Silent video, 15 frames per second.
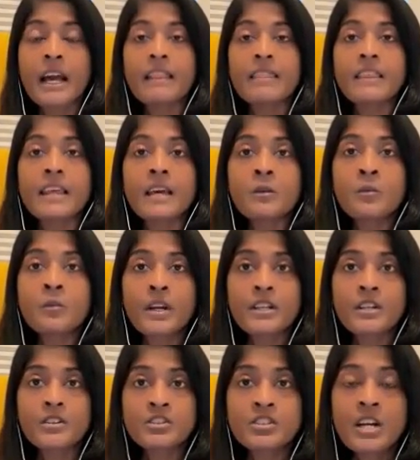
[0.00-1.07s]
And then
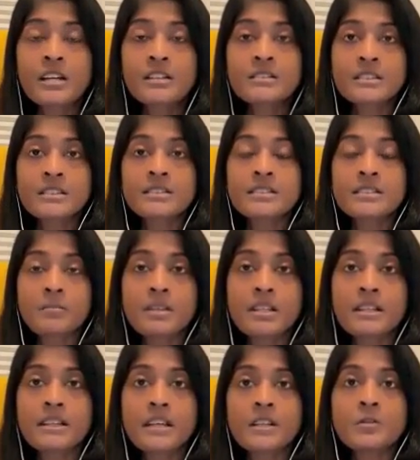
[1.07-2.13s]
when your child does
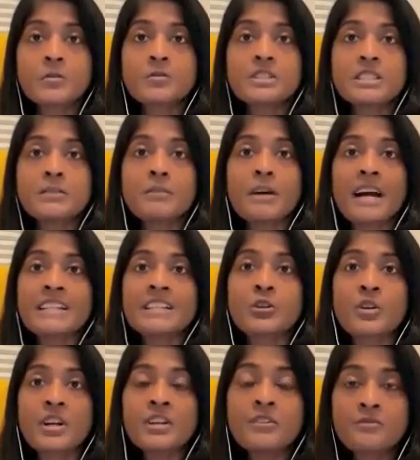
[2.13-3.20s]
something that you deem
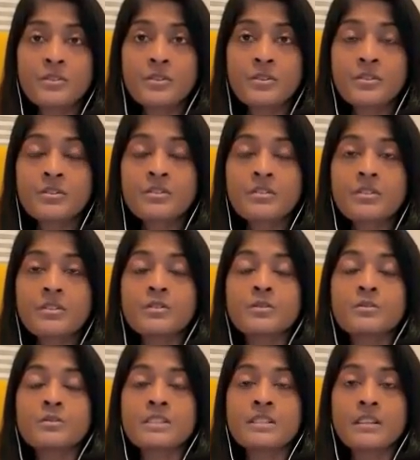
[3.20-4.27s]
ungrateful,
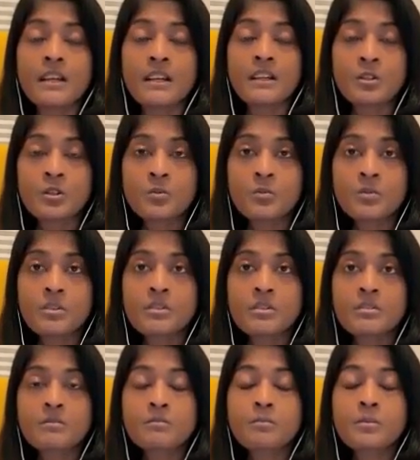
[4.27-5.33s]
you
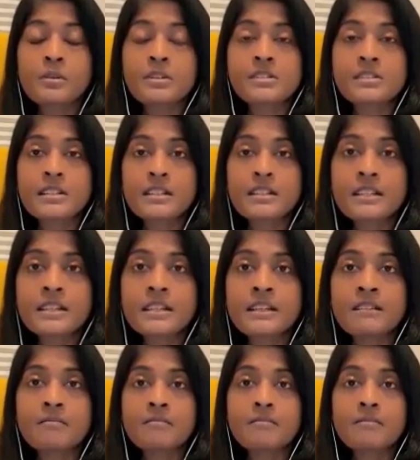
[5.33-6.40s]
will
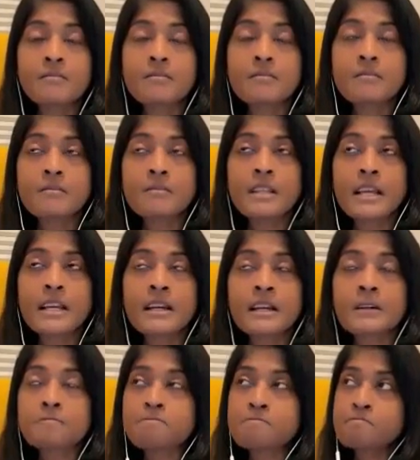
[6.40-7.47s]
personally
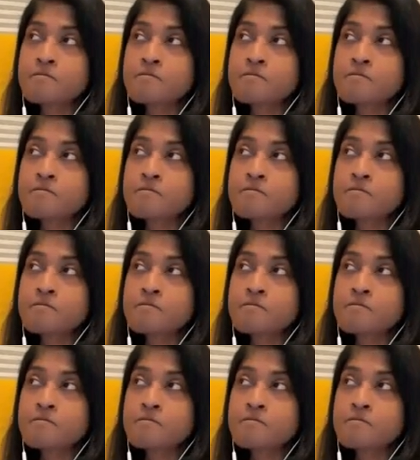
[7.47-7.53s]
like